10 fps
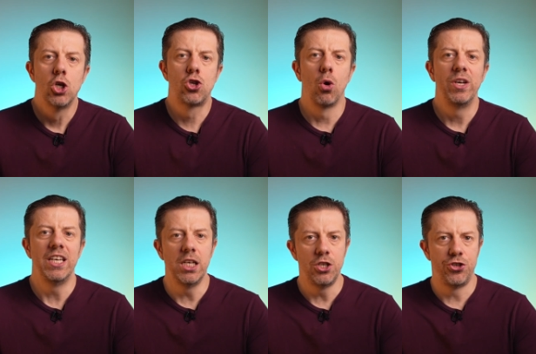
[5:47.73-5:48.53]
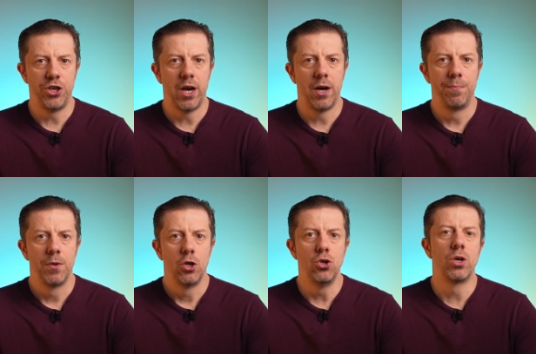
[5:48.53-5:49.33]
So each year
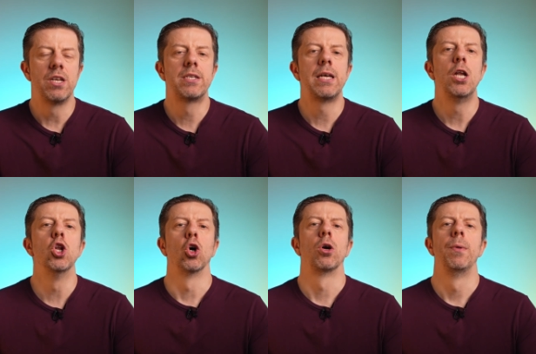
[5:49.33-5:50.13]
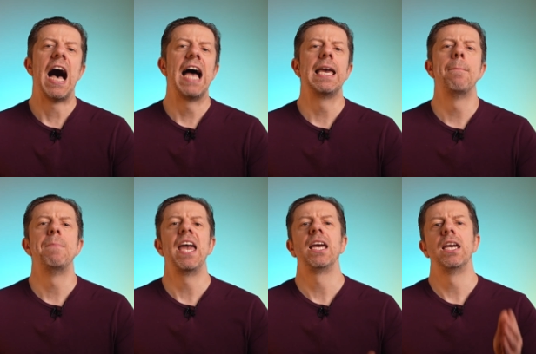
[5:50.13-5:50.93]
you can say, look, I am
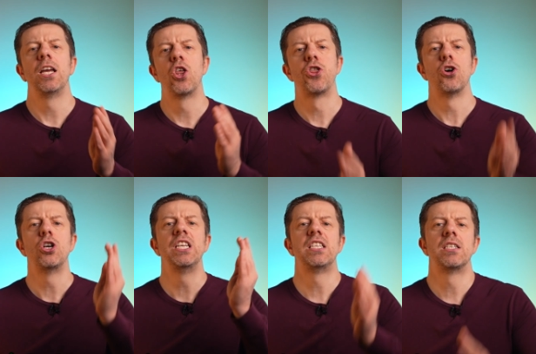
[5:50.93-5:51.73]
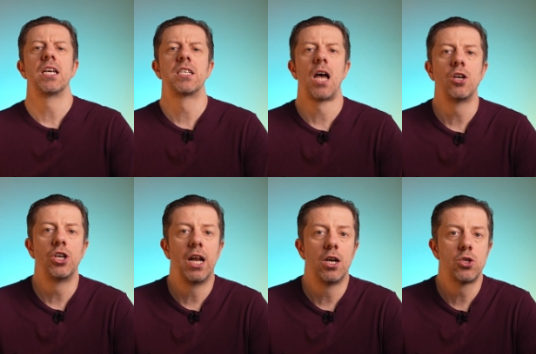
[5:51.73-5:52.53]
making
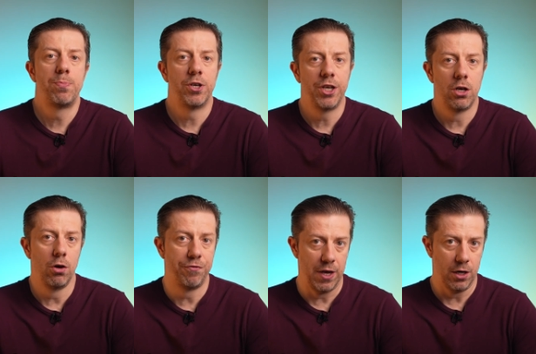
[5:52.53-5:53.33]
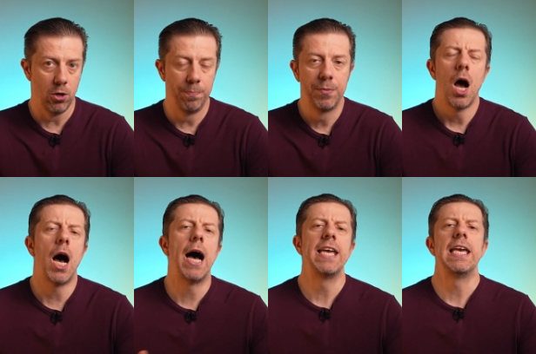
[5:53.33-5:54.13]
$3,600 per year of income.
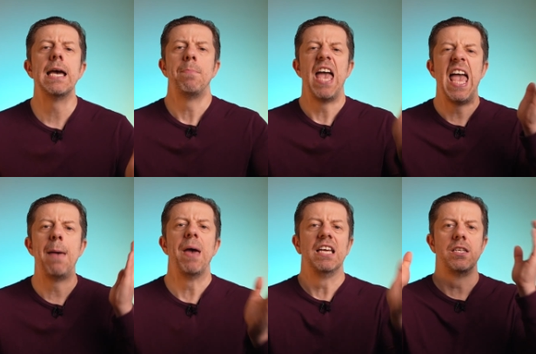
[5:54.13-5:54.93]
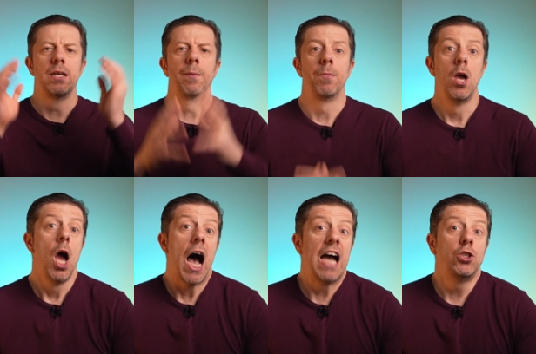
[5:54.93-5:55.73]
I am amazing.
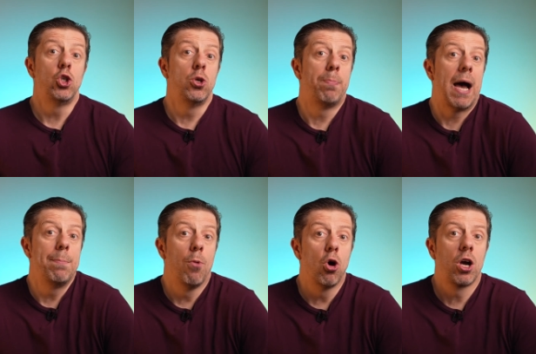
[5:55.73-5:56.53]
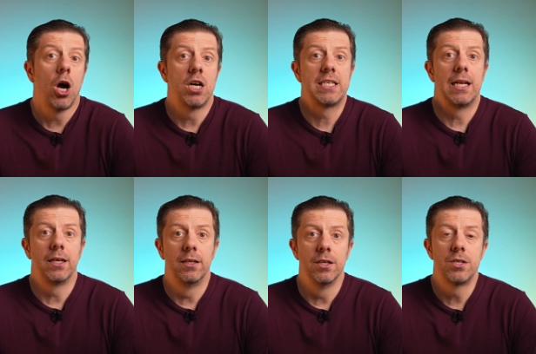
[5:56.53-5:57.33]
I need to buy more cars
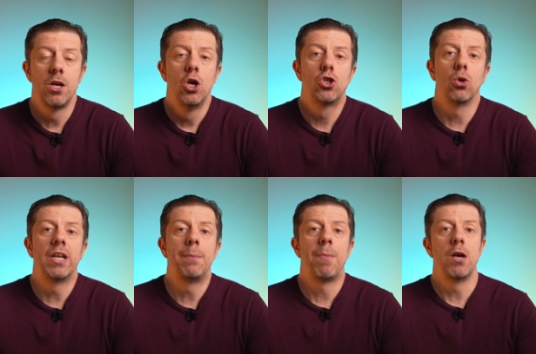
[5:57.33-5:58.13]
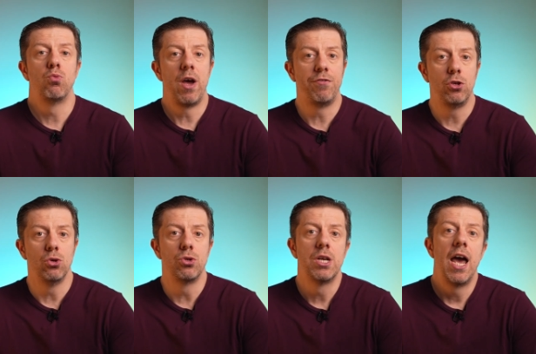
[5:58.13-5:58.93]
like this so that my
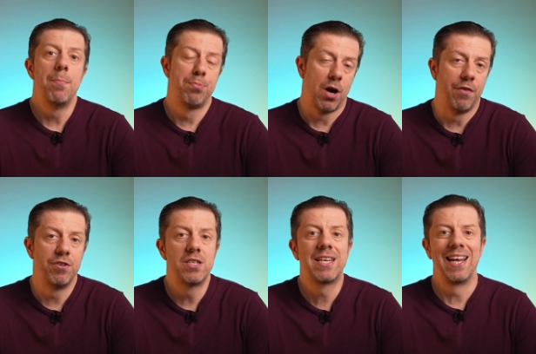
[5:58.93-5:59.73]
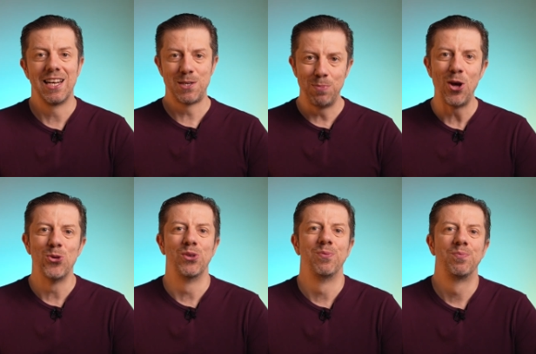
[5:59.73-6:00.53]
revenues and profits can
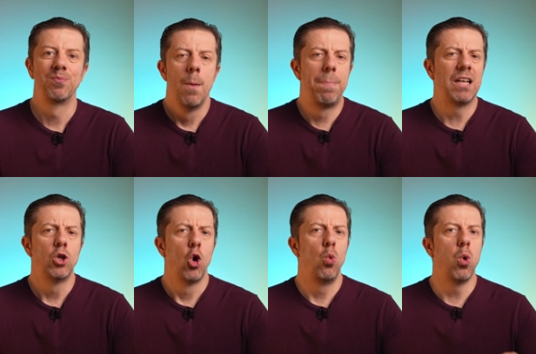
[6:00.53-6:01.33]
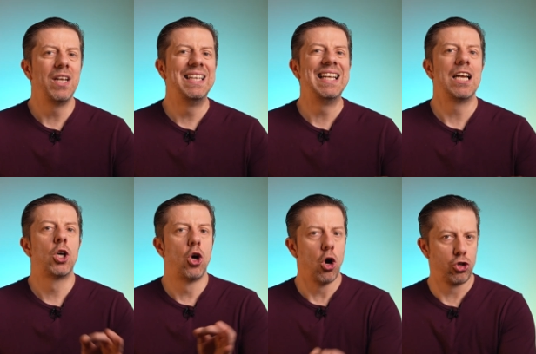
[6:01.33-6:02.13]
explode. But what did it
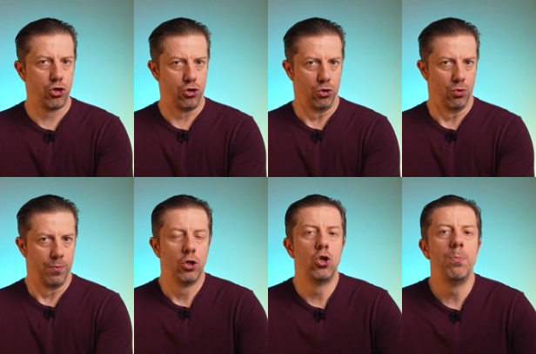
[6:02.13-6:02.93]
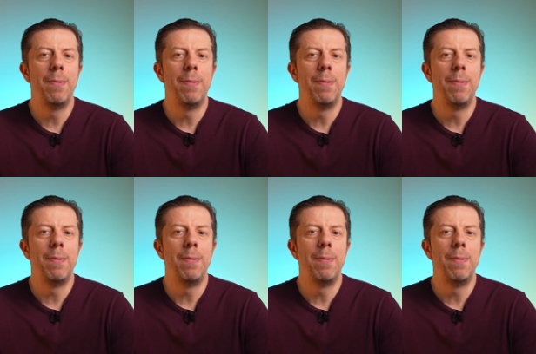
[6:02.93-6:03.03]
cost you to